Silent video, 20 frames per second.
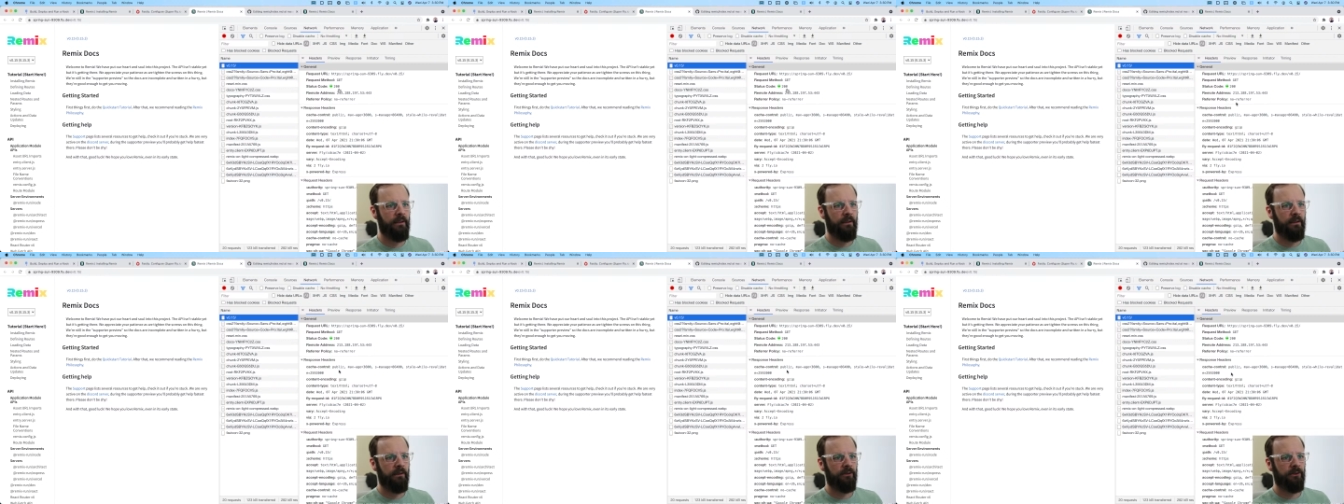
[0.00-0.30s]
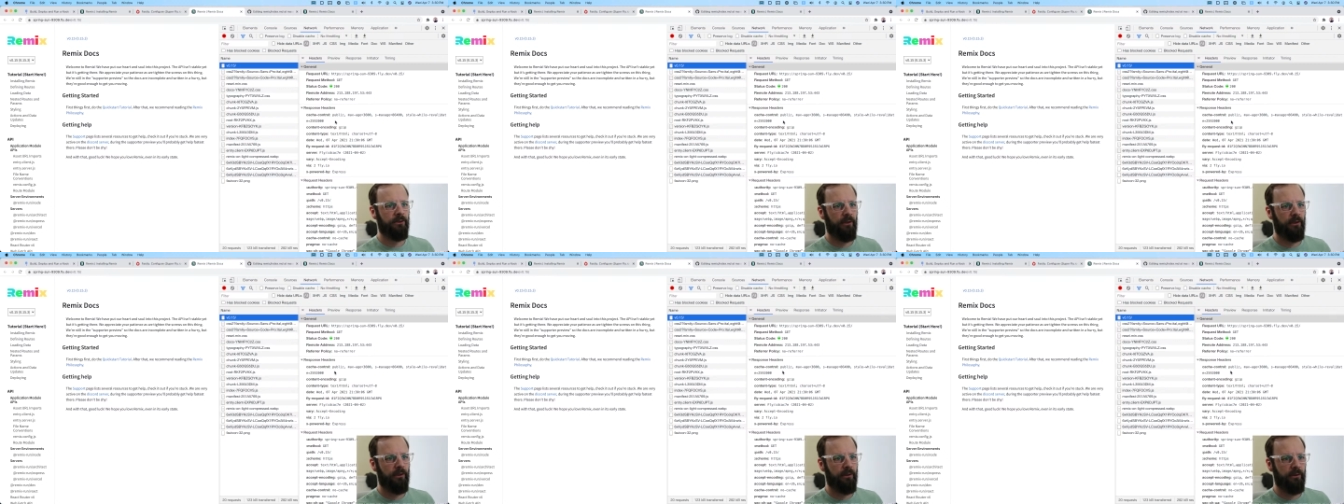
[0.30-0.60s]

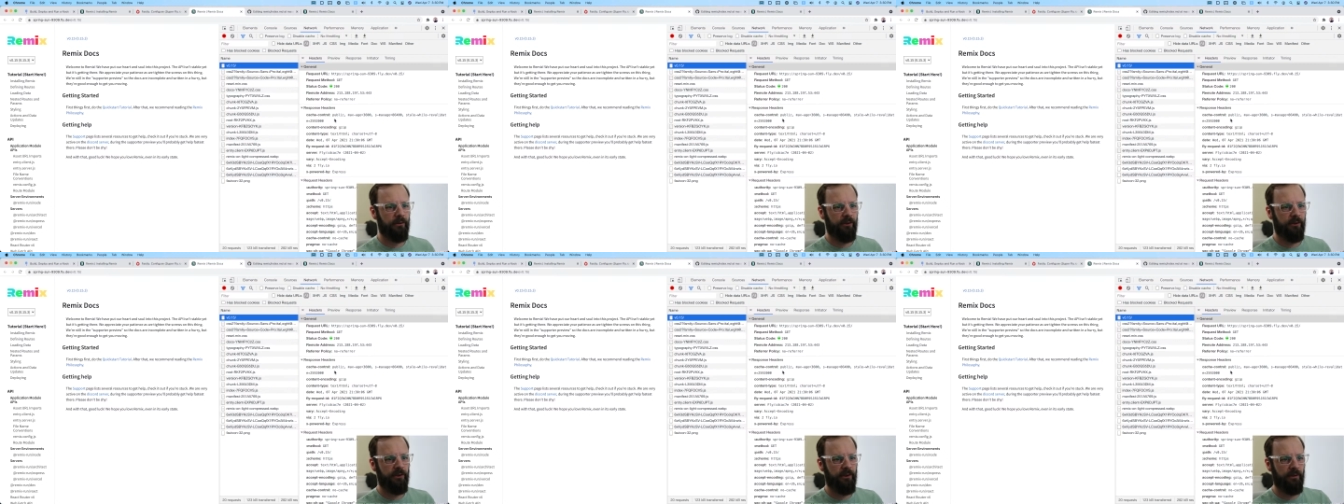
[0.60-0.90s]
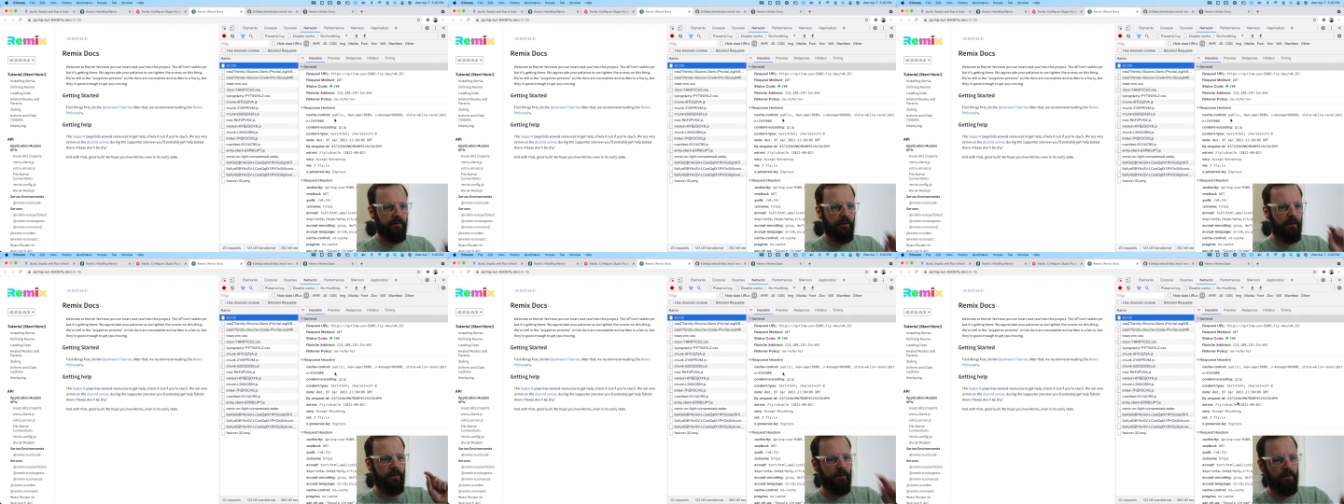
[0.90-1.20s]
So since
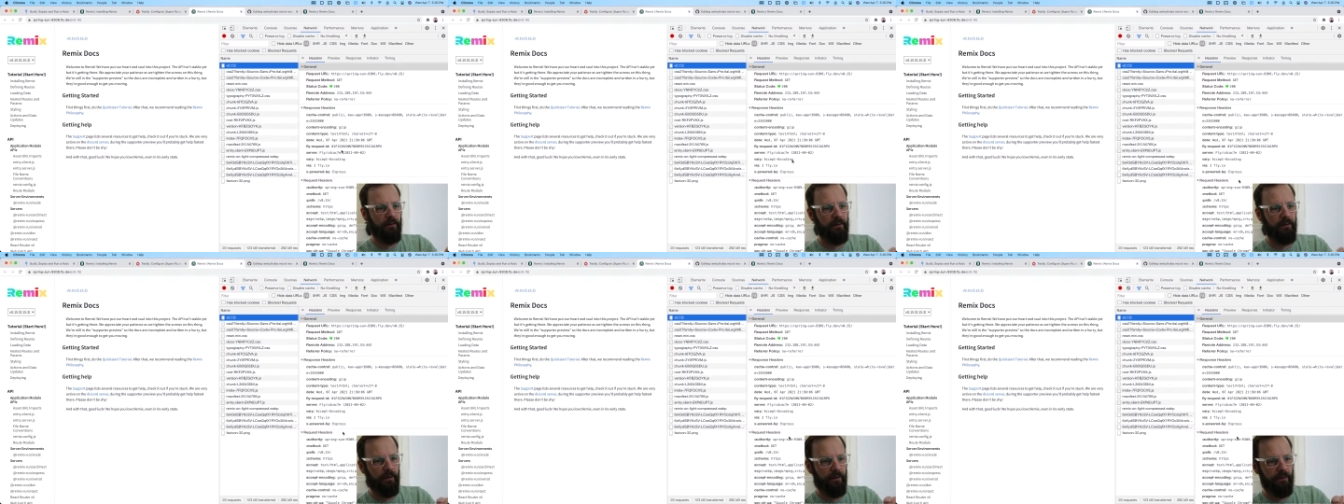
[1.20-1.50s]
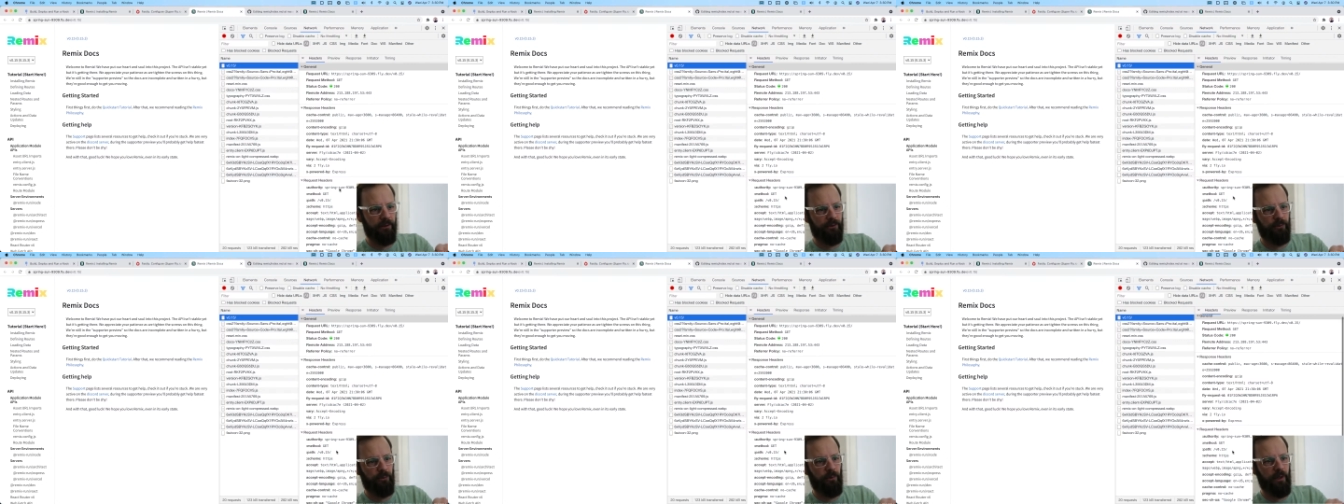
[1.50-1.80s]
I've already looked at
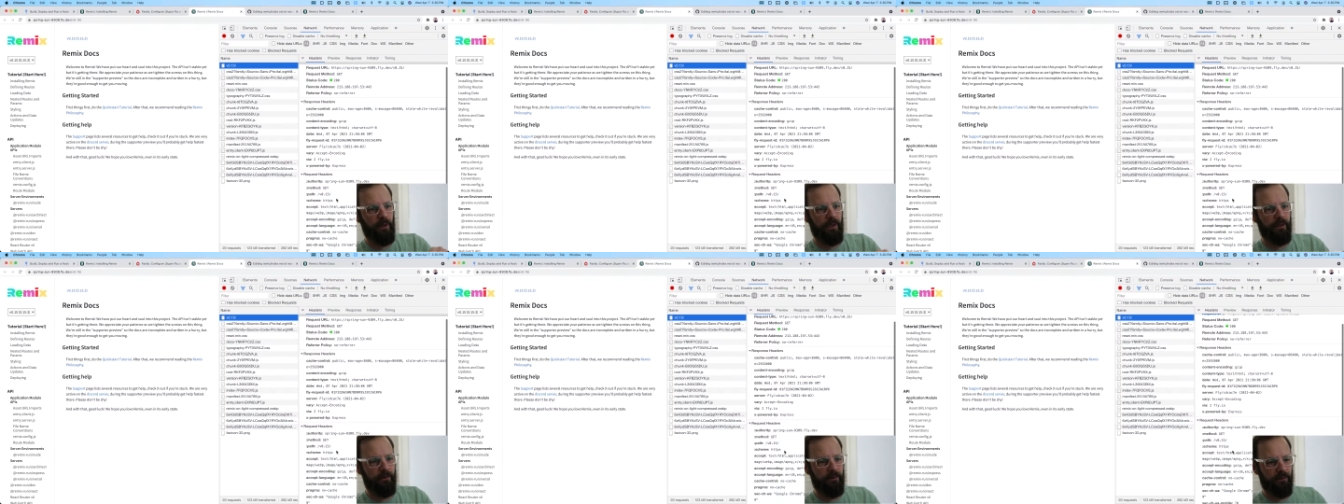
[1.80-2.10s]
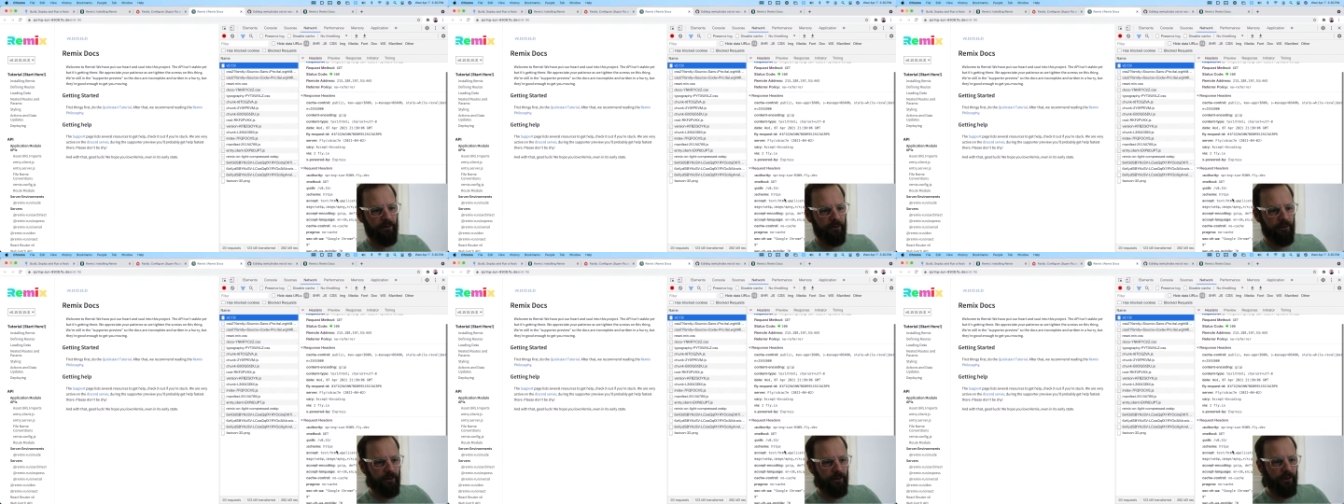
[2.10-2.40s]
this
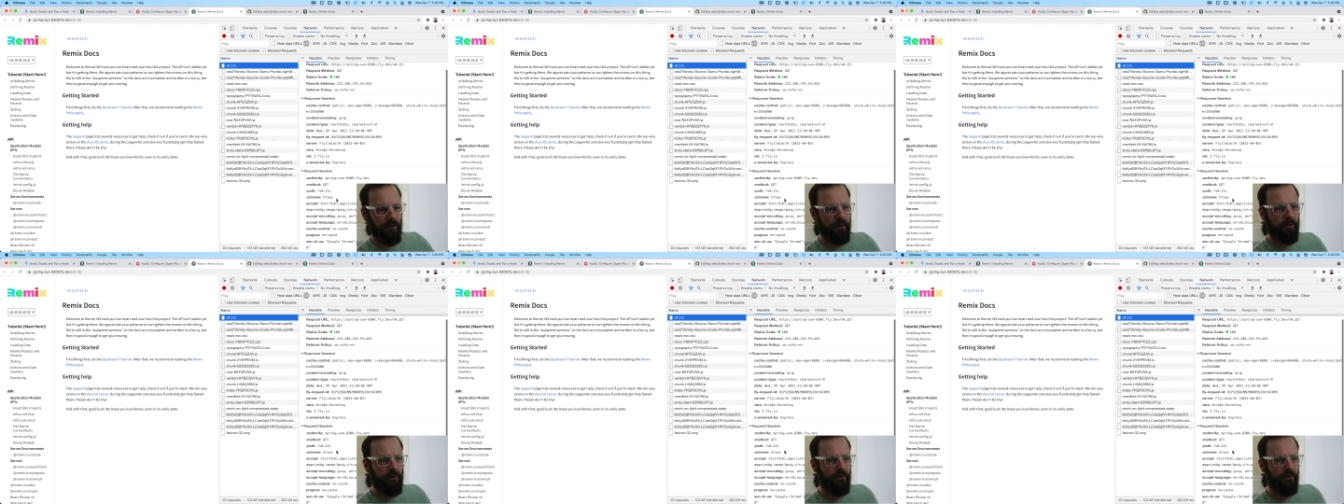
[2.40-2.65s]
once,